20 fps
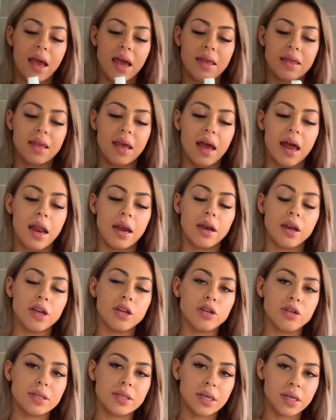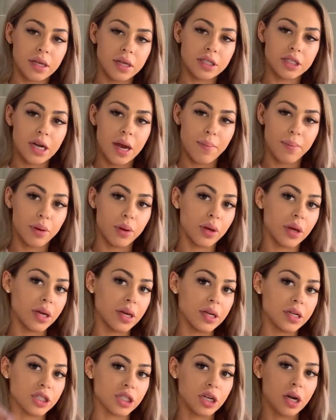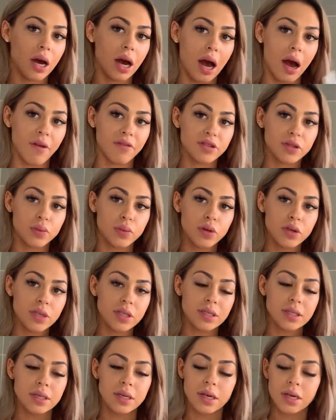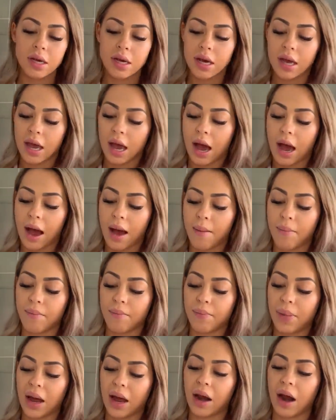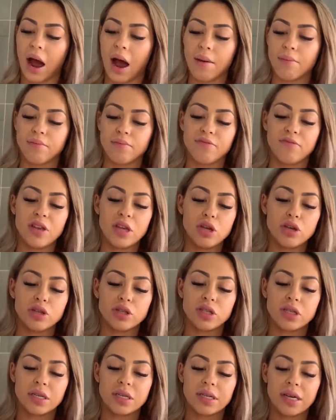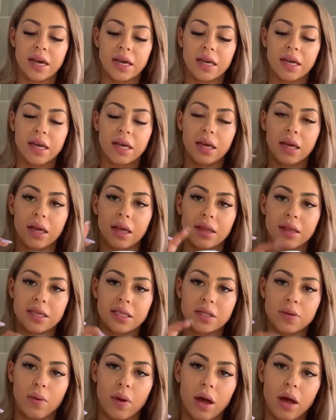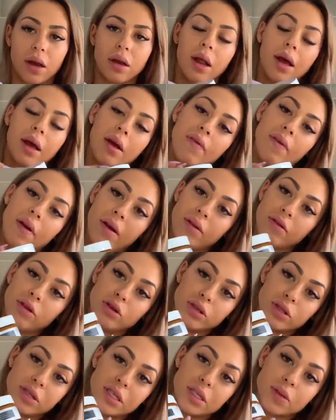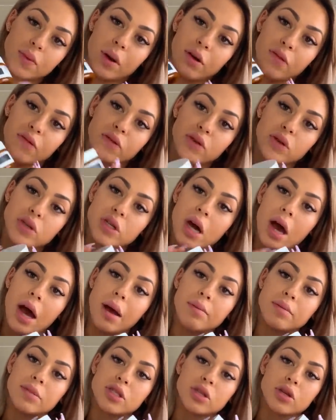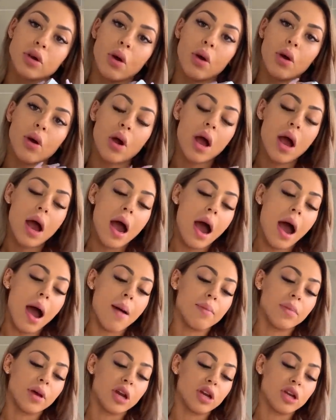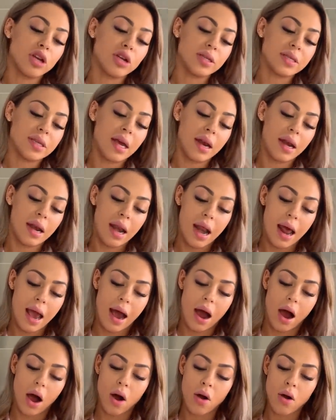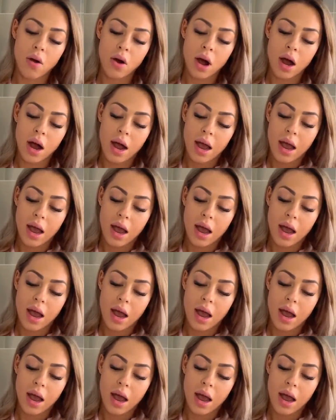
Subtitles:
and then use a shampoo and conditioner afterwards. But I'm used to taking this one, like I've used this one a few times, so I'm gonna use it now.